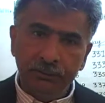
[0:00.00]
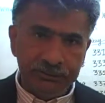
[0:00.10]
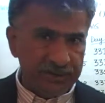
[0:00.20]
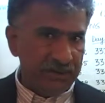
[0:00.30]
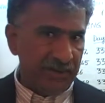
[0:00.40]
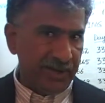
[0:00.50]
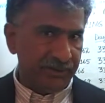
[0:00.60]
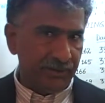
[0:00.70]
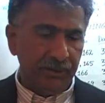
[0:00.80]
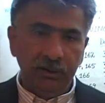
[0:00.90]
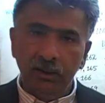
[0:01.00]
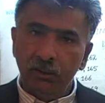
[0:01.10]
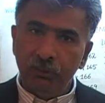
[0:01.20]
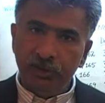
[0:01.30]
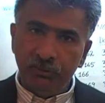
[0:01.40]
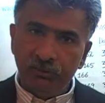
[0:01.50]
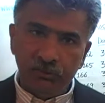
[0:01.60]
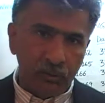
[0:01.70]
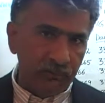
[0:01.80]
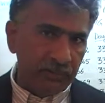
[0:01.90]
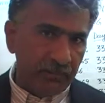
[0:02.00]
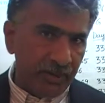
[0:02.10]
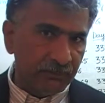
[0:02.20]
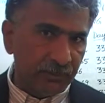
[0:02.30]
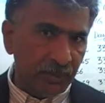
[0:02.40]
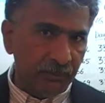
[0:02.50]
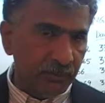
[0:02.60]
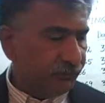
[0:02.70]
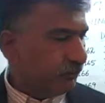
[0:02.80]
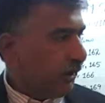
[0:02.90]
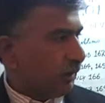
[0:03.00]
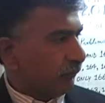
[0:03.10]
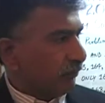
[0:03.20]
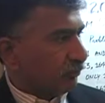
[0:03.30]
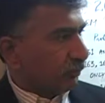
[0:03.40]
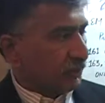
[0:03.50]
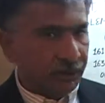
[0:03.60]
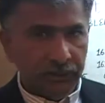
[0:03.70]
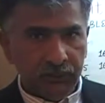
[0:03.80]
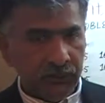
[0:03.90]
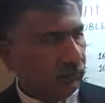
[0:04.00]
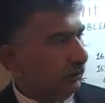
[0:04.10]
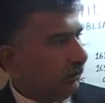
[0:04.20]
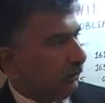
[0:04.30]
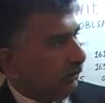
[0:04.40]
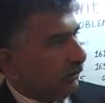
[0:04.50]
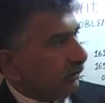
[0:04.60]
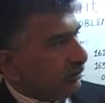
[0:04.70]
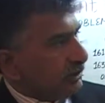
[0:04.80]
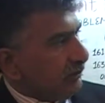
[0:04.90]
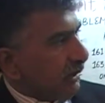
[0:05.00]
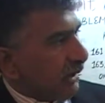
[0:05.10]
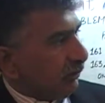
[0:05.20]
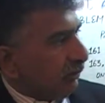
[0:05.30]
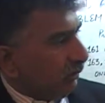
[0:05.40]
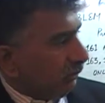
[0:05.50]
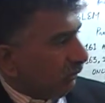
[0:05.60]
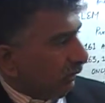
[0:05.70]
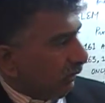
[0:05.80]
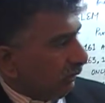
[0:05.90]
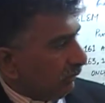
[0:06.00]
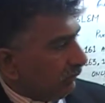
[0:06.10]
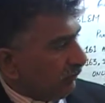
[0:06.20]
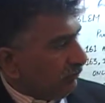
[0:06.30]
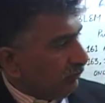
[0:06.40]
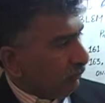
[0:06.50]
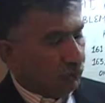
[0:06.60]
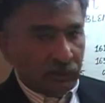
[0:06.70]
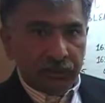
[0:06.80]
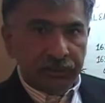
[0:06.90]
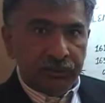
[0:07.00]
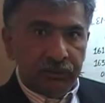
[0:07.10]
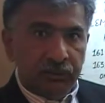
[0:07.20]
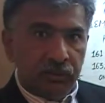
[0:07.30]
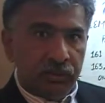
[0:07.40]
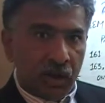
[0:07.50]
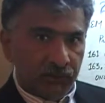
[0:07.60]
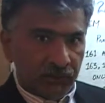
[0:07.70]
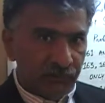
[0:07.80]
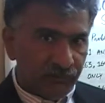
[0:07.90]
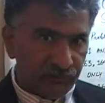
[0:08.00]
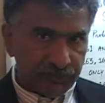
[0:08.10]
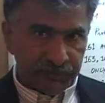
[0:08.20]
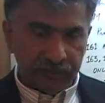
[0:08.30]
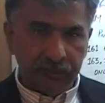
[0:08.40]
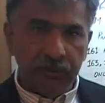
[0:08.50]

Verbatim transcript: GMAT. We have been solving math problems out of this book here, the GMAT Review 2015.